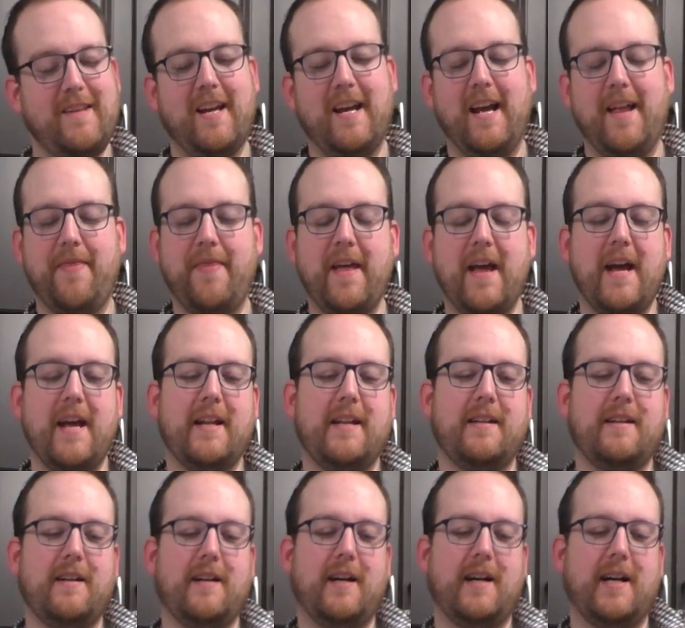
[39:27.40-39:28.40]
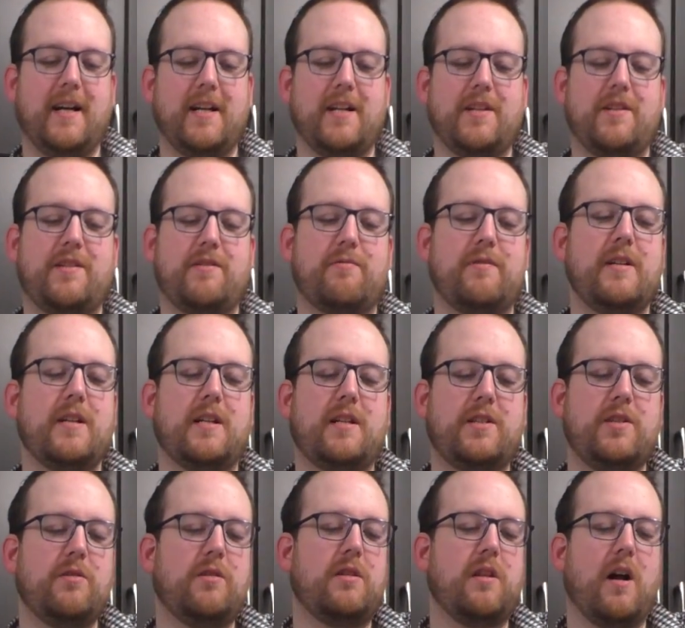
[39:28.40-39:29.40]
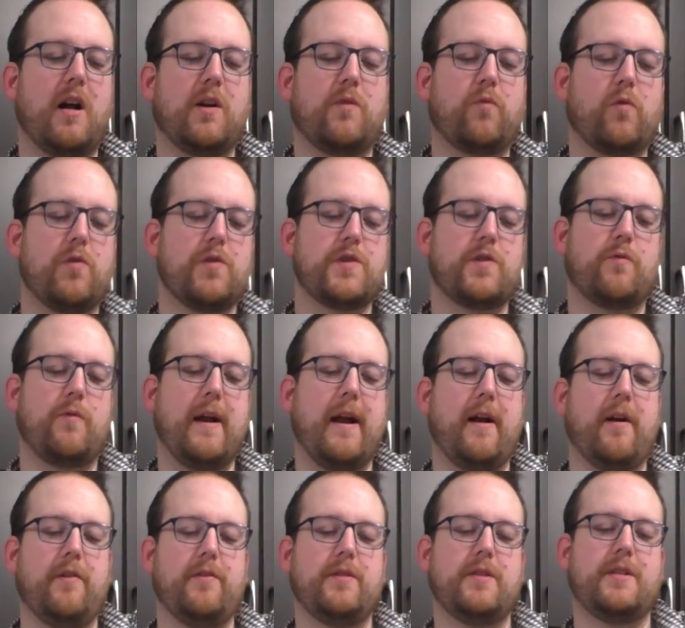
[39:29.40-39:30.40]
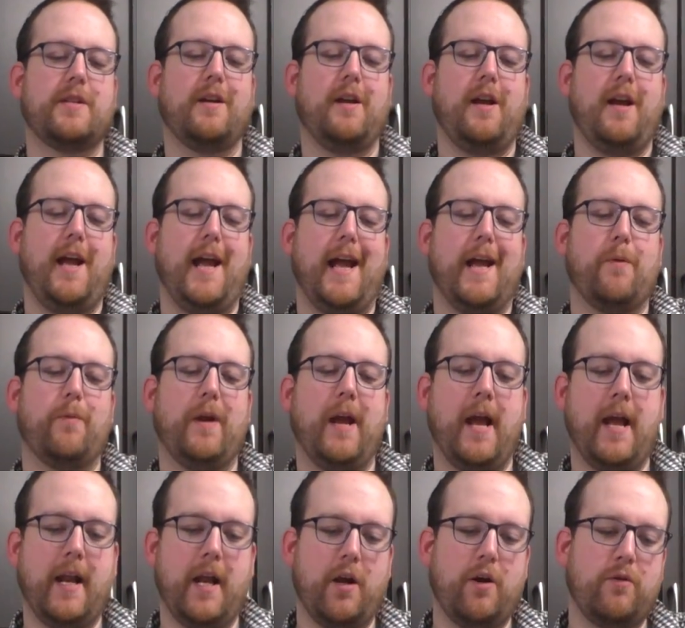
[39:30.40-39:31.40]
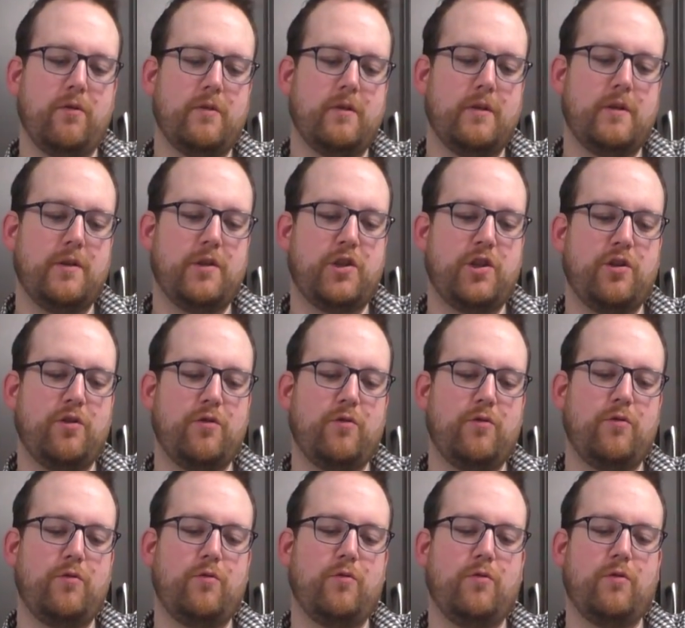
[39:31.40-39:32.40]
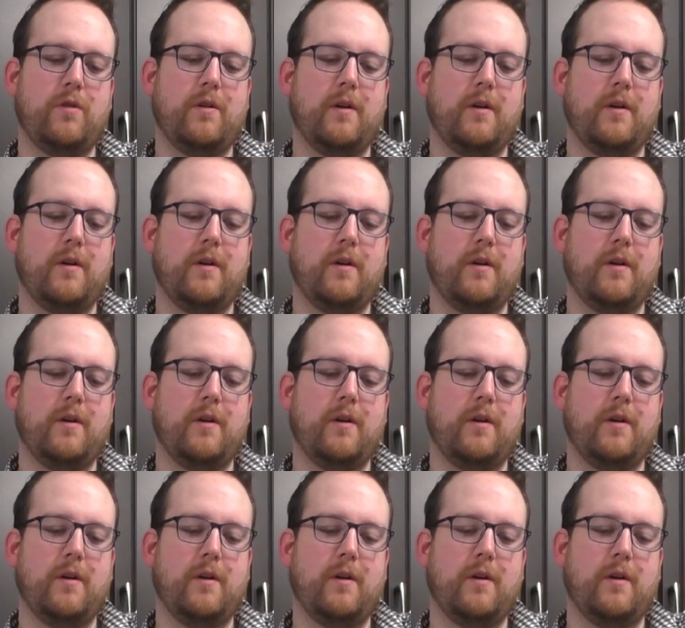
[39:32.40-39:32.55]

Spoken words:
And then 2 o'clock rolls around, and we head out to